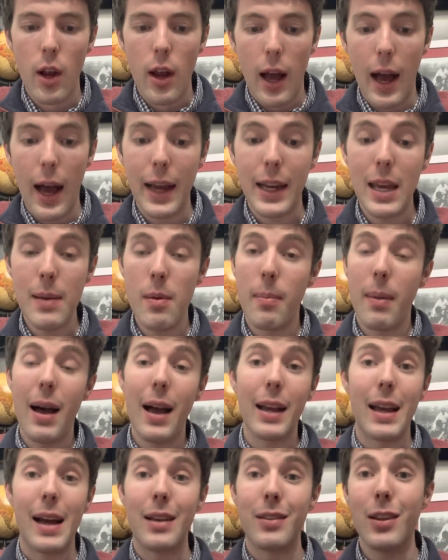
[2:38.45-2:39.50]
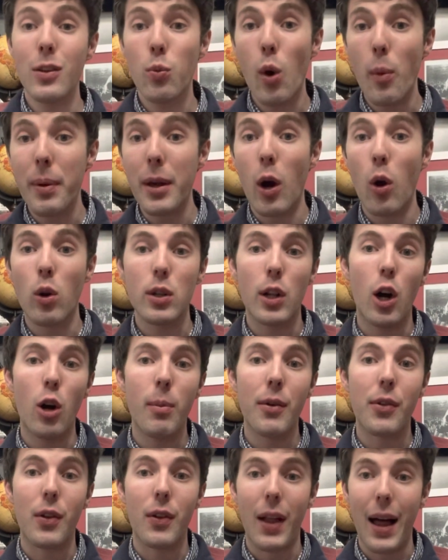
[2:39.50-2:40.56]
And keep in mind, guys, this will be
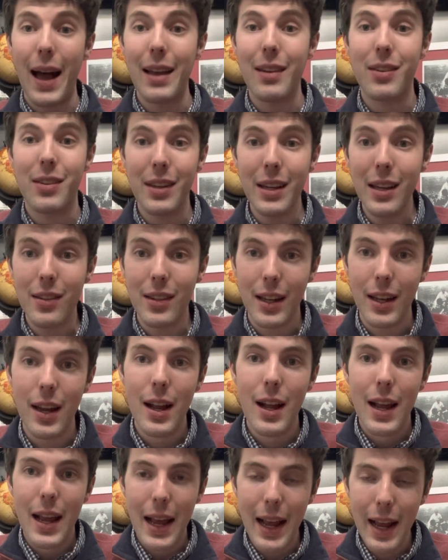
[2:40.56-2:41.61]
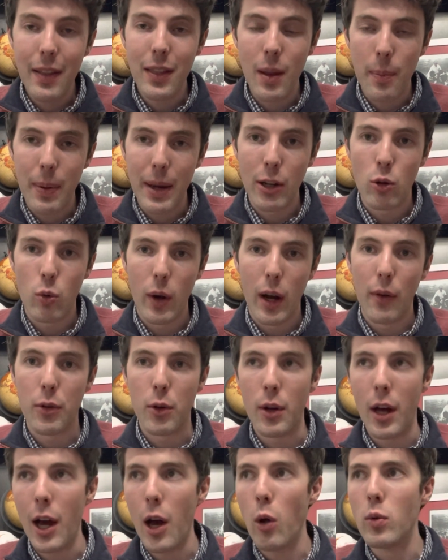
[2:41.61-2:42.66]
Oklahoma's last season in the Big 12. So
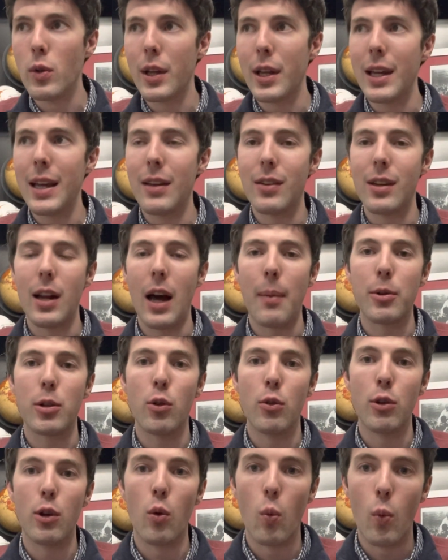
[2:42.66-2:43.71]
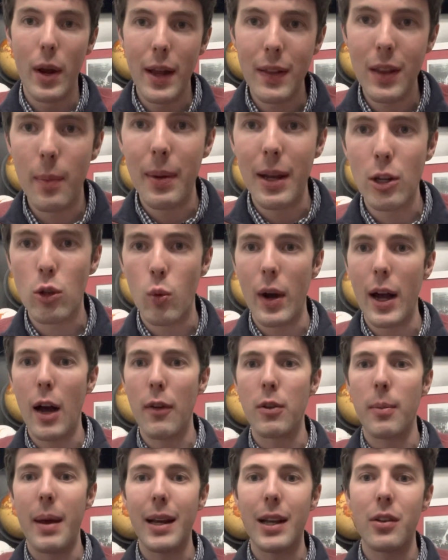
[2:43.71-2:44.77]
not only is it an opportunity to win the Big 12,
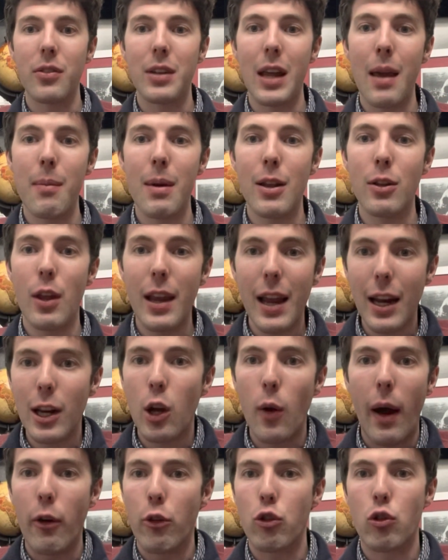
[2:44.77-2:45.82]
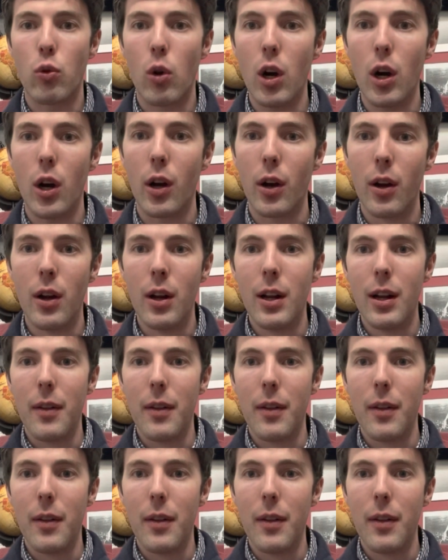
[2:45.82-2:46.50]
to make a statement, they got to go out strong.